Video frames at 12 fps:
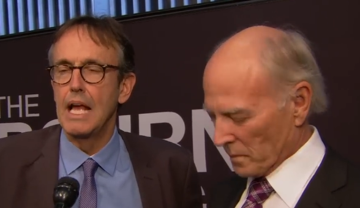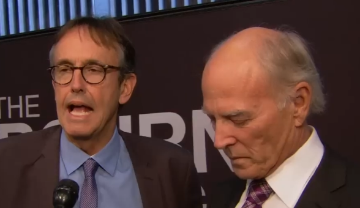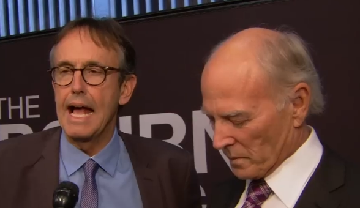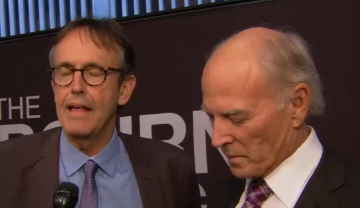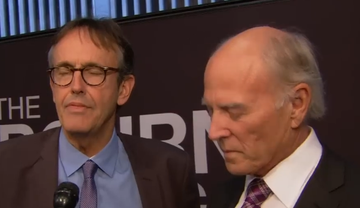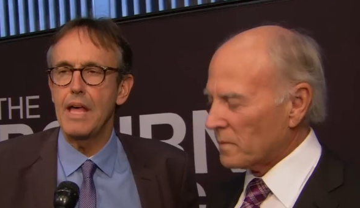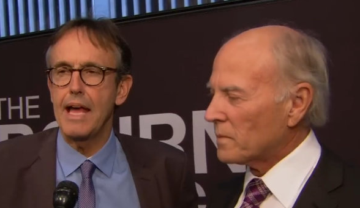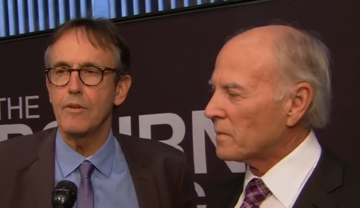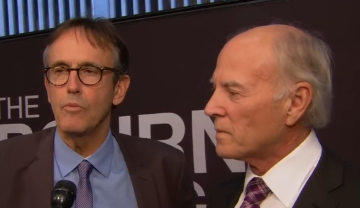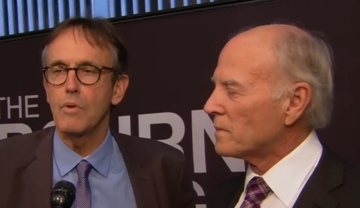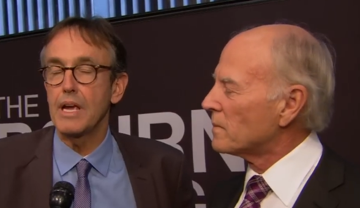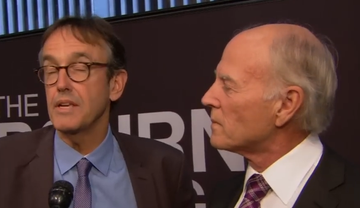Speaker 1: and then
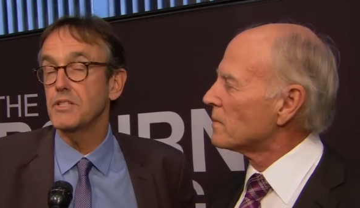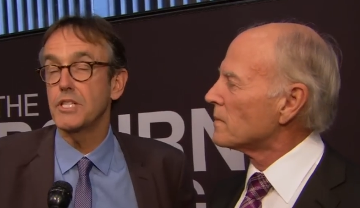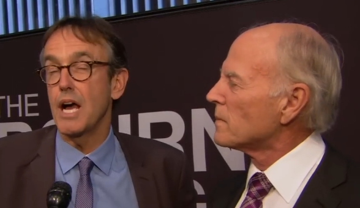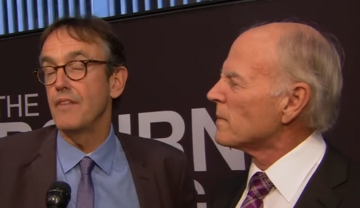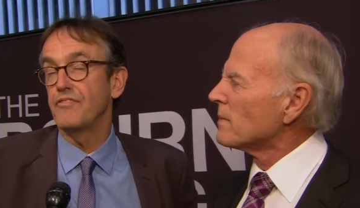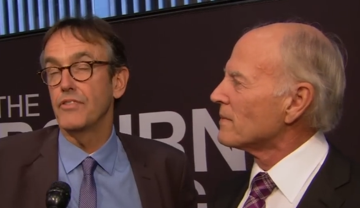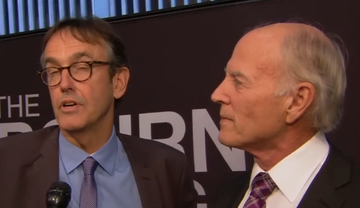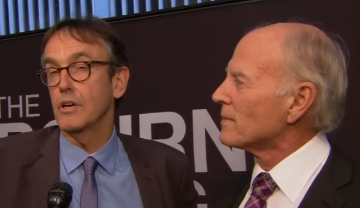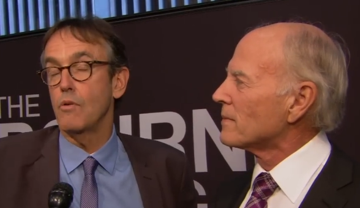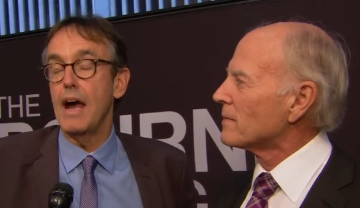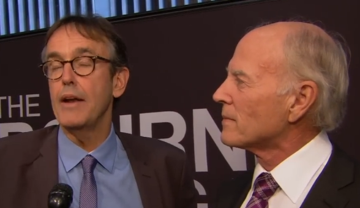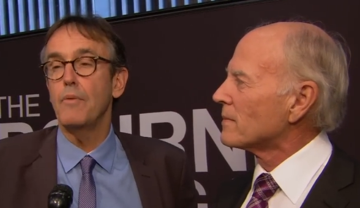we shot for
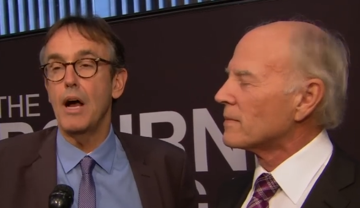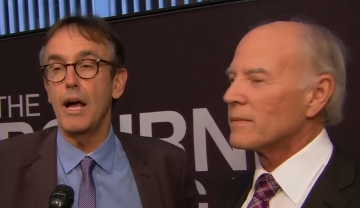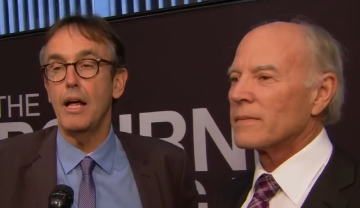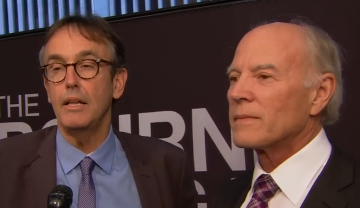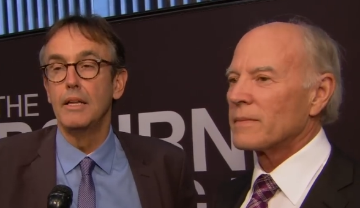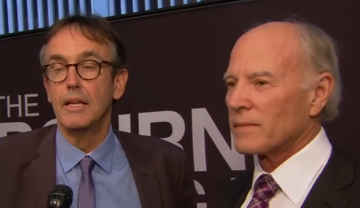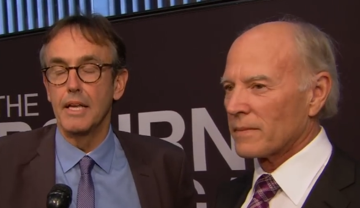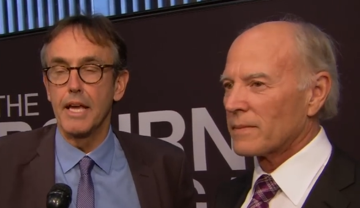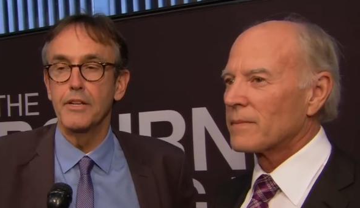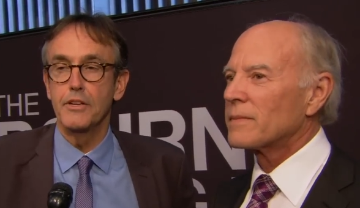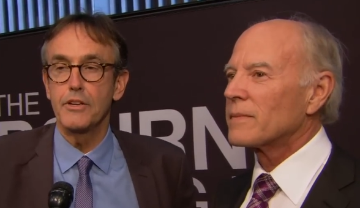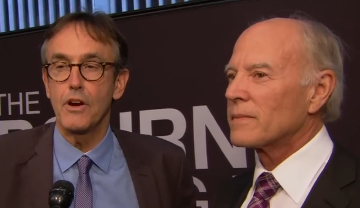quite a while
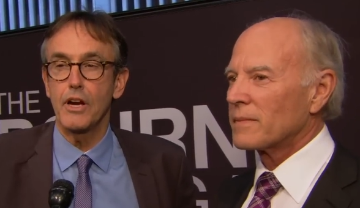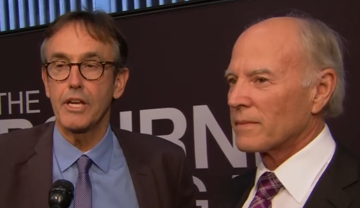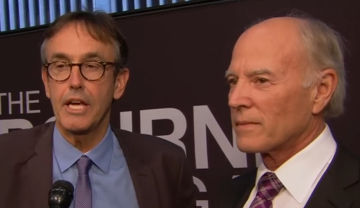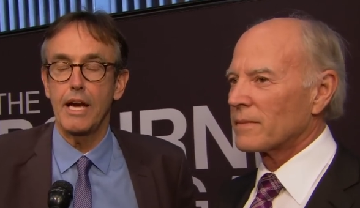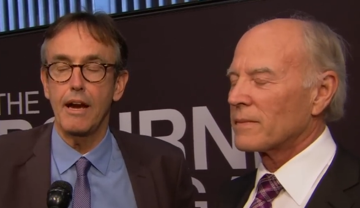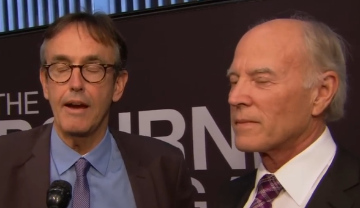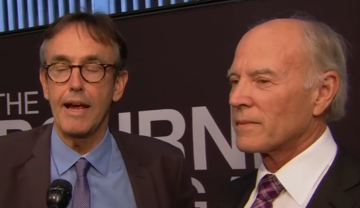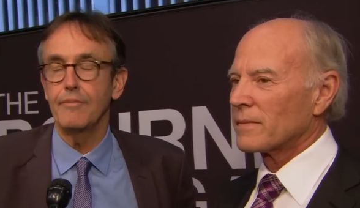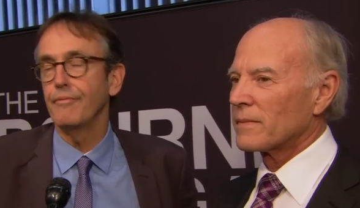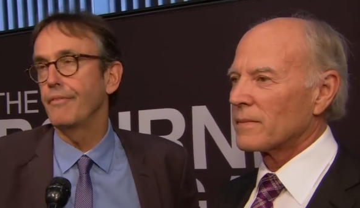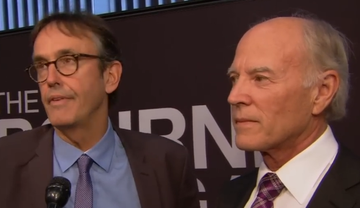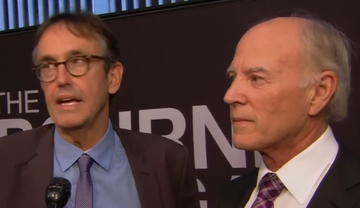in New York here, and
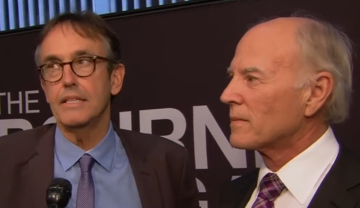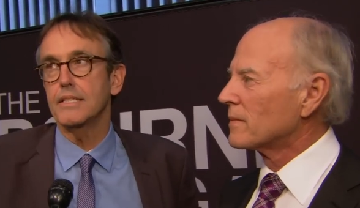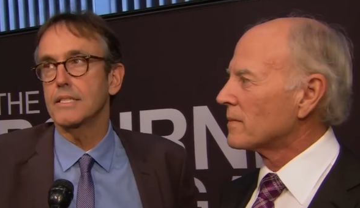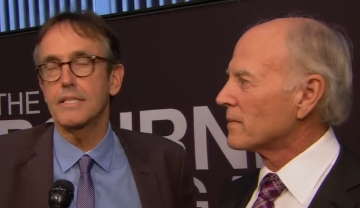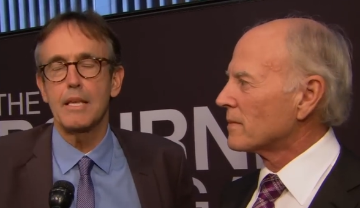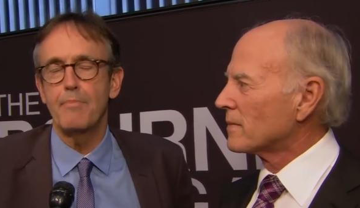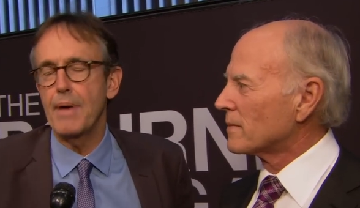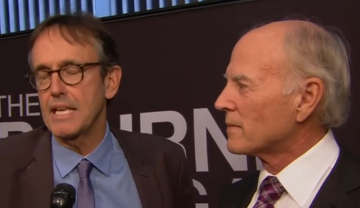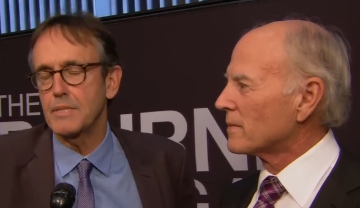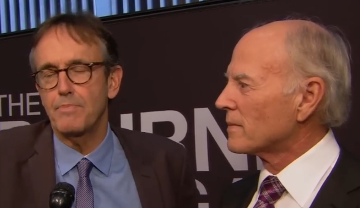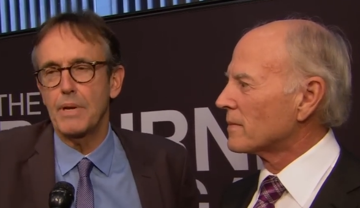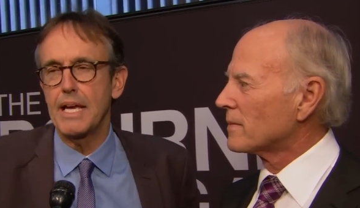it's the
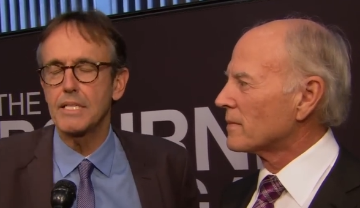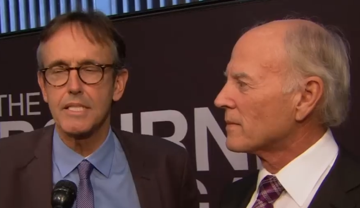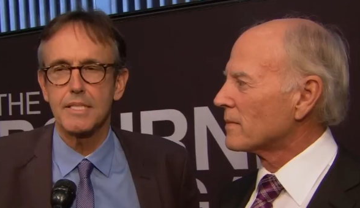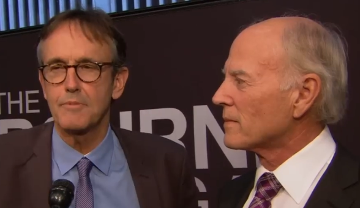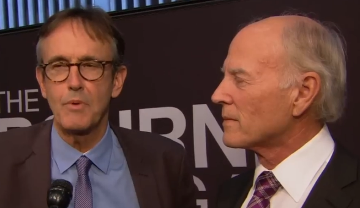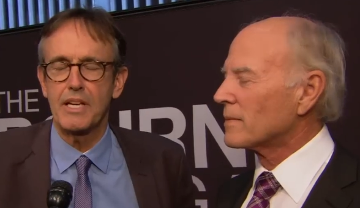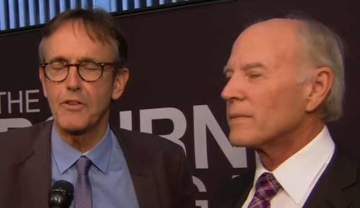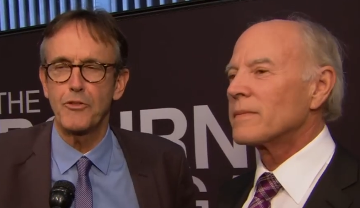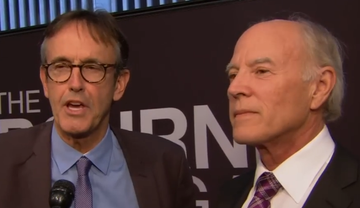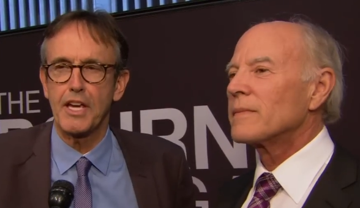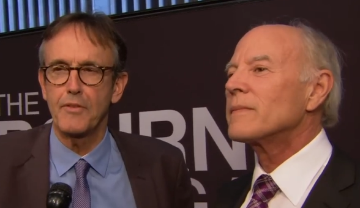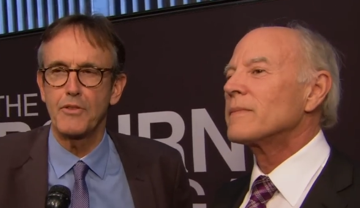best place we can
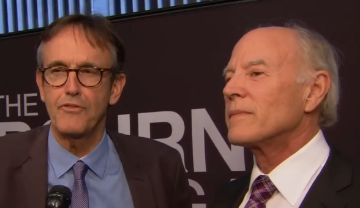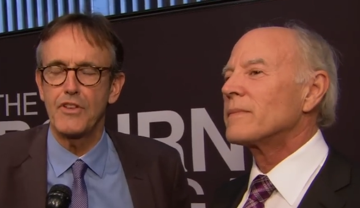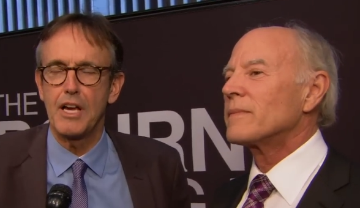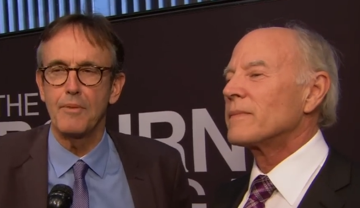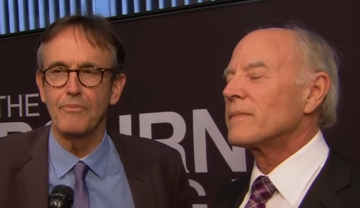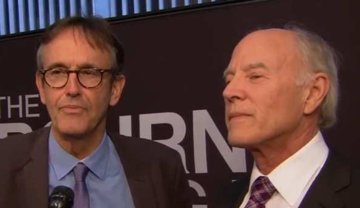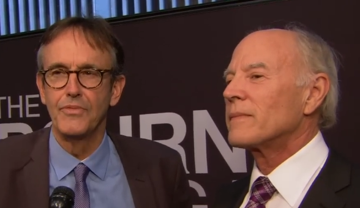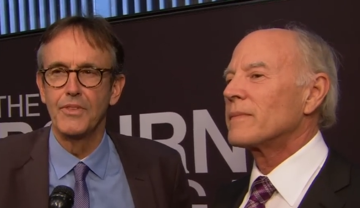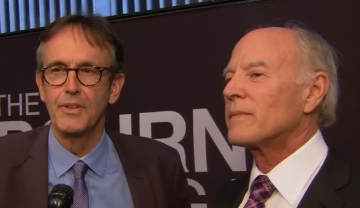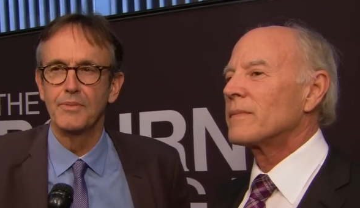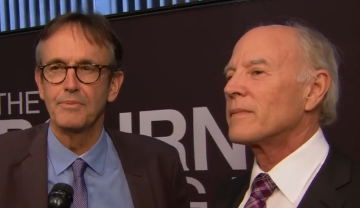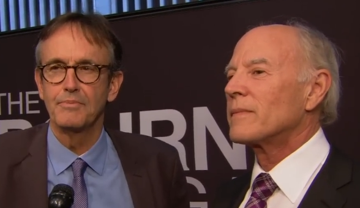think of to film.
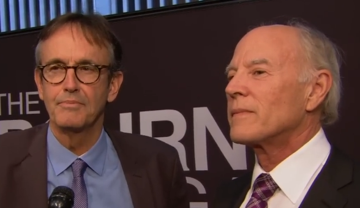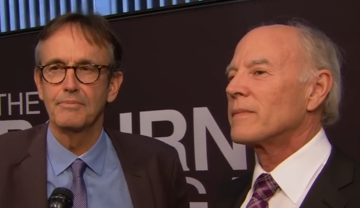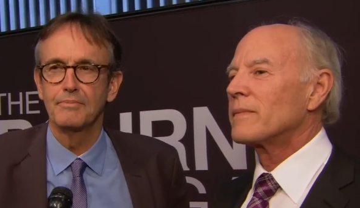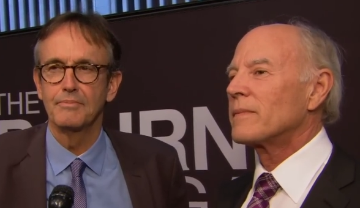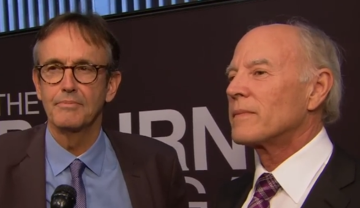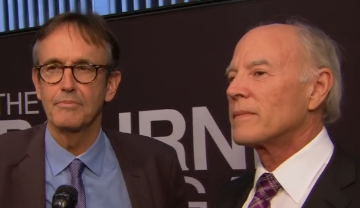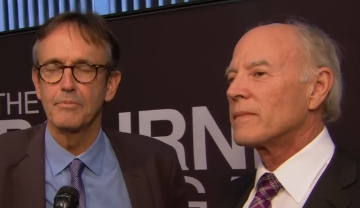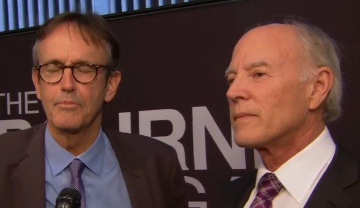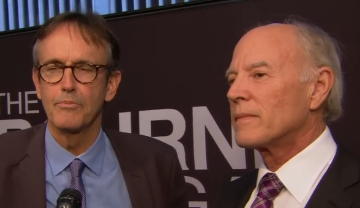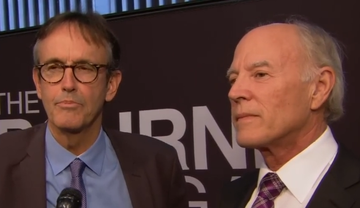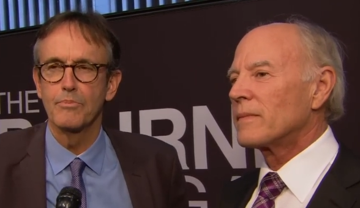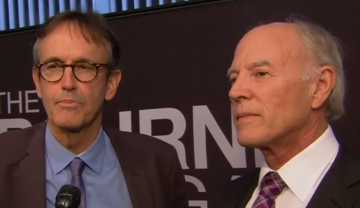Talk
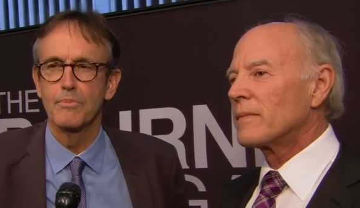about the